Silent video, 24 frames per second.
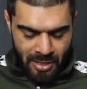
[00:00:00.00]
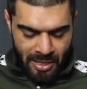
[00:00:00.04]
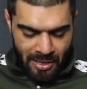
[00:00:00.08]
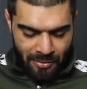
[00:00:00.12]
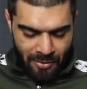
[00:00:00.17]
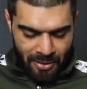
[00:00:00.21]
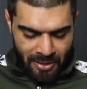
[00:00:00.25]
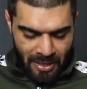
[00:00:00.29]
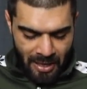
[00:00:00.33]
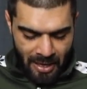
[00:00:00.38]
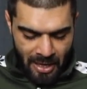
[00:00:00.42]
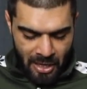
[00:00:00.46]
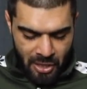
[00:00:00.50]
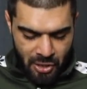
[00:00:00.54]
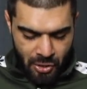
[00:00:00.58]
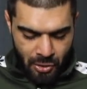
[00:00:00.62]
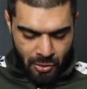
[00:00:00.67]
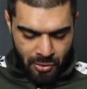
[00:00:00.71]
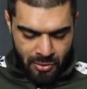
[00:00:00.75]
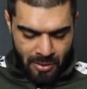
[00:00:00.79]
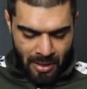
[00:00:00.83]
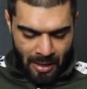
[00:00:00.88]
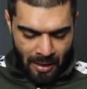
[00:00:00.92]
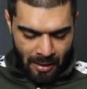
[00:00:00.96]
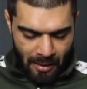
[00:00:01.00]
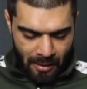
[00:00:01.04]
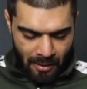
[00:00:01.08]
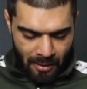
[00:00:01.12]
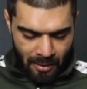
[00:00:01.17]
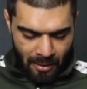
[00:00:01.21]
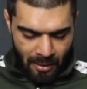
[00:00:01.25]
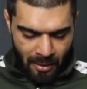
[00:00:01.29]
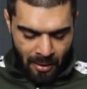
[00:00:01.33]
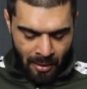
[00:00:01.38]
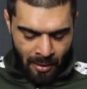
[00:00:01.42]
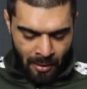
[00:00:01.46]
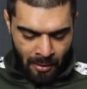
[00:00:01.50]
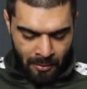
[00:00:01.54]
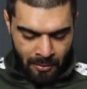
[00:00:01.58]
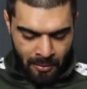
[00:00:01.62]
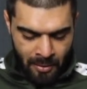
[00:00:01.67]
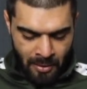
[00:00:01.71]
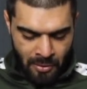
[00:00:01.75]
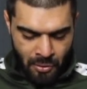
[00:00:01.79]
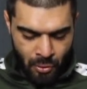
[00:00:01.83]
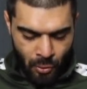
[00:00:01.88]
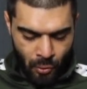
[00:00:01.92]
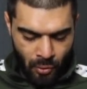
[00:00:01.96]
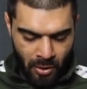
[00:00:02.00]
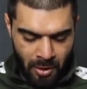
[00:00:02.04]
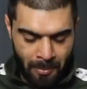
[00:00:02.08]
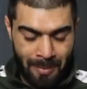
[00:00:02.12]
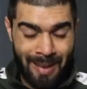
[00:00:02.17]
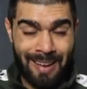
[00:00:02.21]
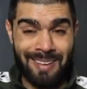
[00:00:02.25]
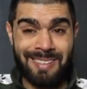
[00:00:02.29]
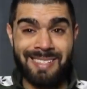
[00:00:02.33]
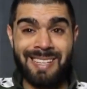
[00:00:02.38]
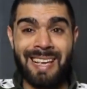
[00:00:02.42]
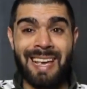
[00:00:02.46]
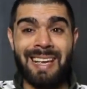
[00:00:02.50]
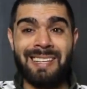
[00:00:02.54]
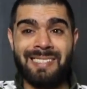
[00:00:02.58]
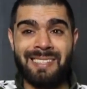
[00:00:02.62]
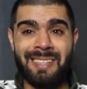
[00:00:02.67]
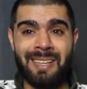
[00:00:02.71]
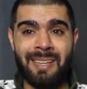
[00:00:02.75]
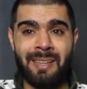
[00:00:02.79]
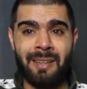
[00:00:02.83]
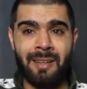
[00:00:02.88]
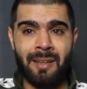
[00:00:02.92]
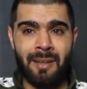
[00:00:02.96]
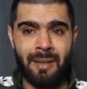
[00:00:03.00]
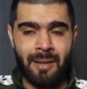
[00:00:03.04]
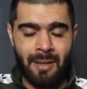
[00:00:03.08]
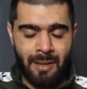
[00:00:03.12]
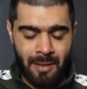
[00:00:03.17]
Here are the issues that they're talking about. Testing.